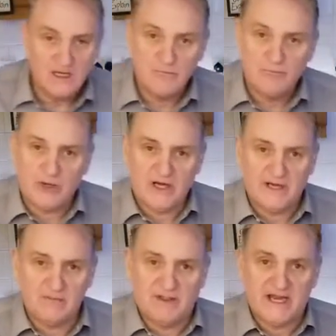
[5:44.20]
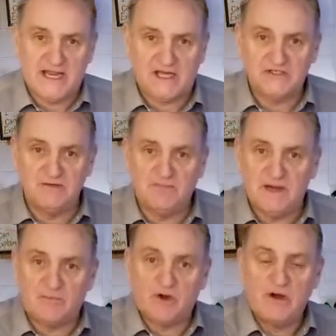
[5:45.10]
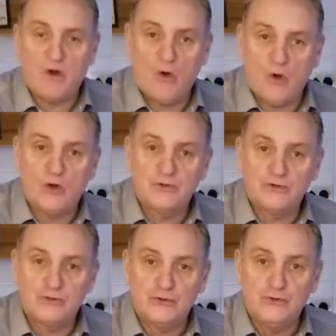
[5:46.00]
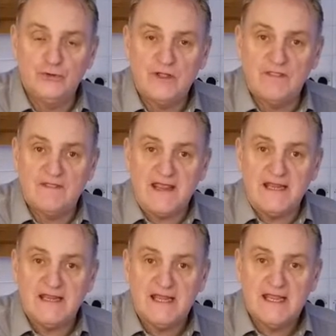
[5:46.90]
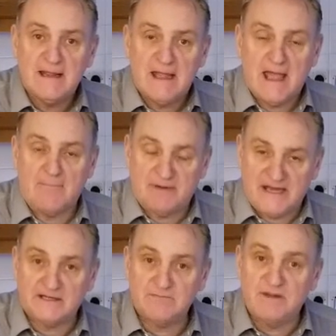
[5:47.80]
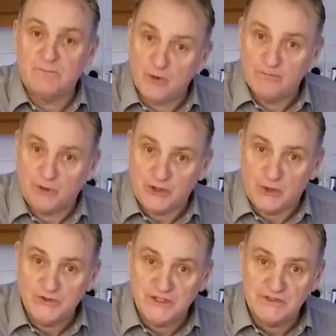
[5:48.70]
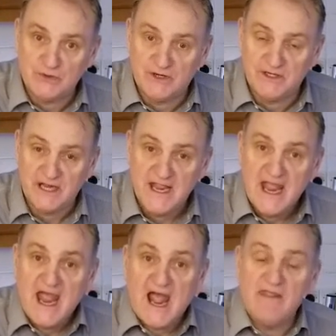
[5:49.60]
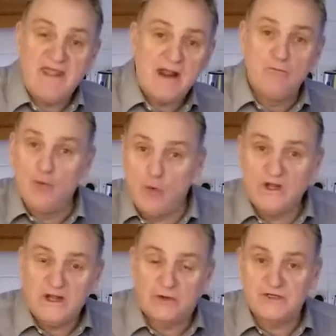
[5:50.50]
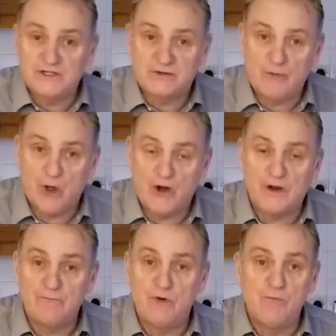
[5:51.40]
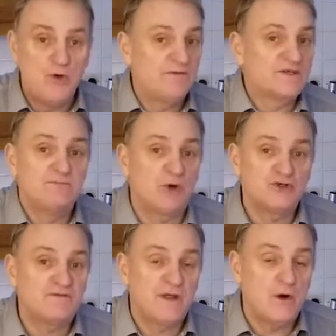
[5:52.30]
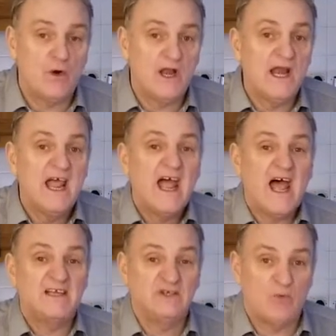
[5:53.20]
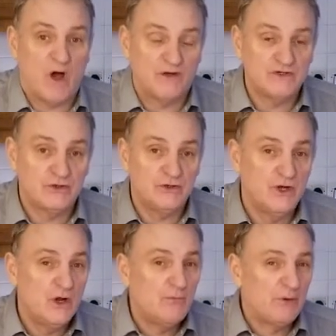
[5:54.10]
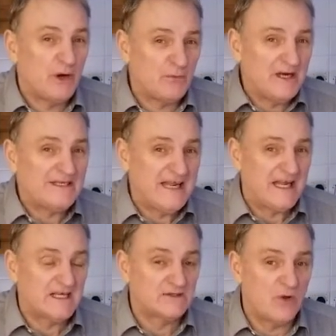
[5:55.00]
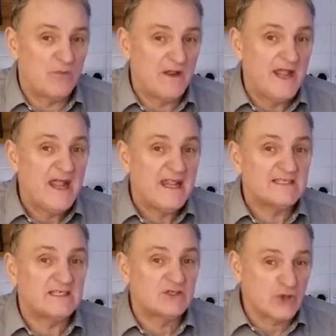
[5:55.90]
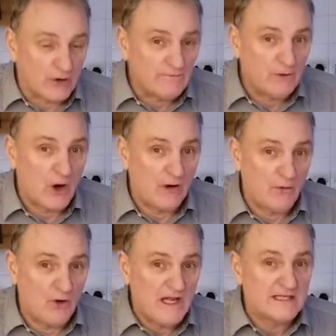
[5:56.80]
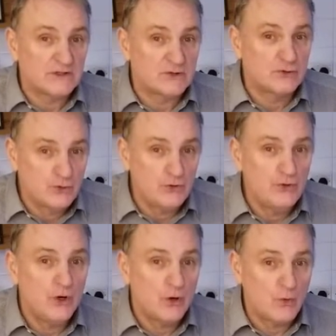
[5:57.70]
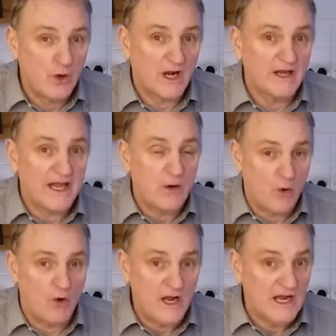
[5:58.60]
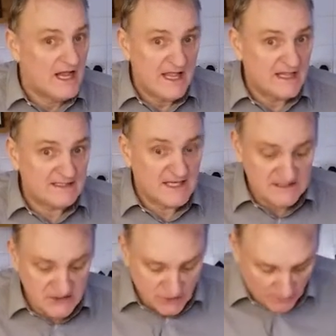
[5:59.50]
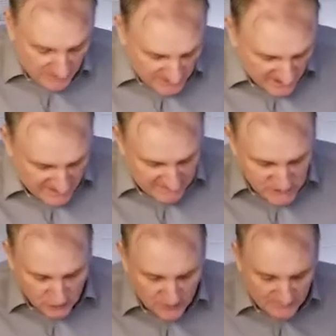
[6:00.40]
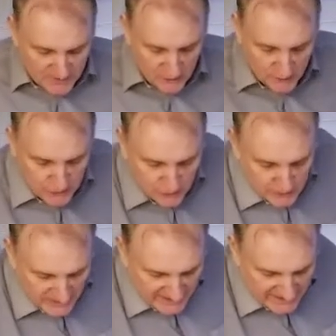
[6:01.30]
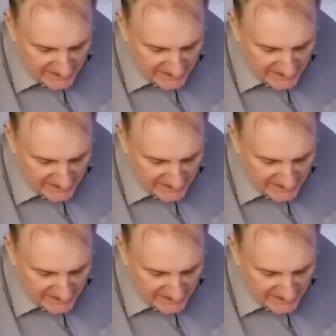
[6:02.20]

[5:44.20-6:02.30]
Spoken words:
put a little bit of kitchen paper onto the plate before you put the onions on it, and then roll the onions around and remove as much of the oil as you want to. But look, will I tell you something? This is sunflower oil. This is good quality oil. This isn't something that's going to be doing you any